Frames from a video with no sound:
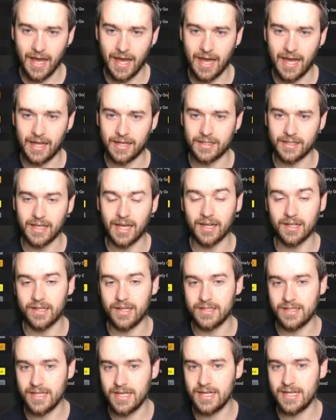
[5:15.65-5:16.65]
and
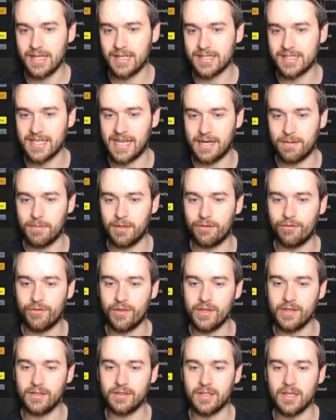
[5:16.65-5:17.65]
Gagliardini in centre
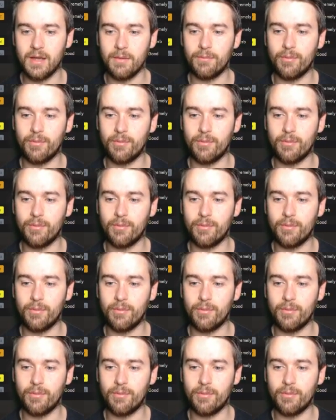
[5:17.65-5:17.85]
midfield.